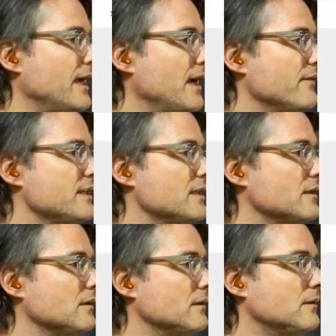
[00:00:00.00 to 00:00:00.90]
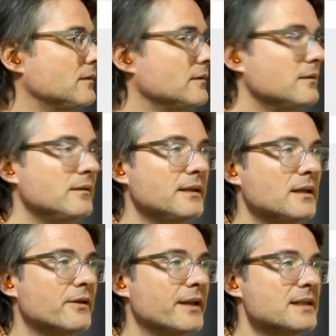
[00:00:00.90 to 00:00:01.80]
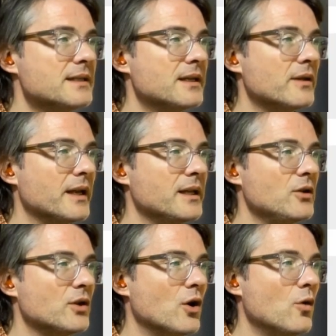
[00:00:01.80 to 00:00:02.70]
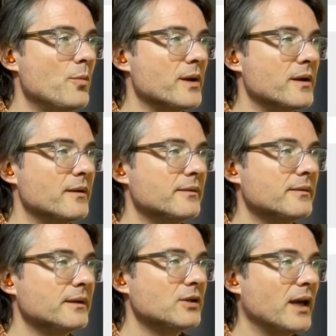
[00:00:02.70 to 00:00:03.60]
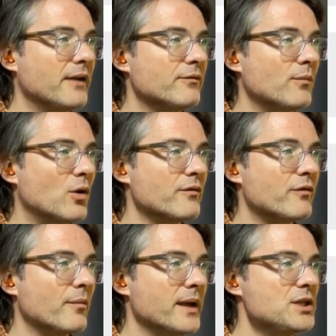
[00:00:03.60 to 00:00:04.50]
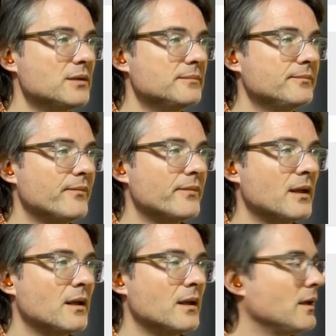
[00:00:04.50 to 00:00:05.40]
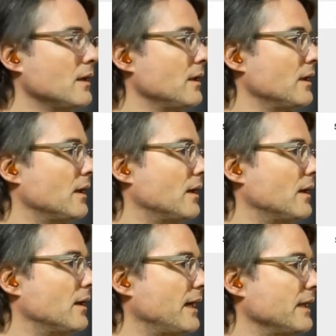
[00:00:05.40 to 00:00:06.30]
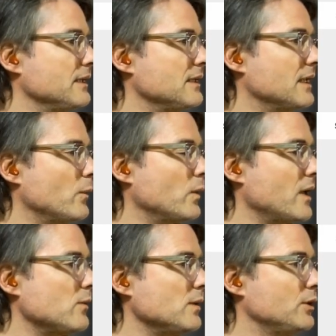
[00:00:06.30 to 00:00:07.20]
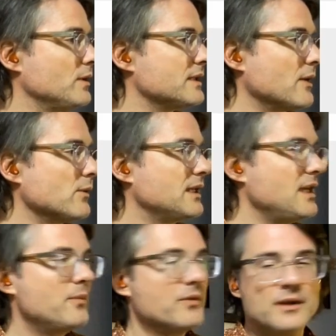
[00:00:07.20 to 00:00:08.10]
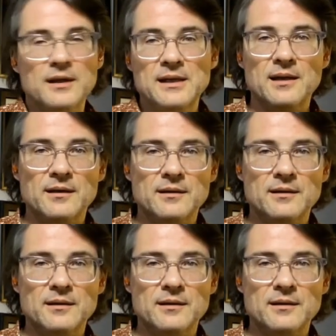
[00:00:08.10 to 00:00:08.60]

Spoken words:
I have these little things here that you can open to have more information. I think that what I will do is I will keep the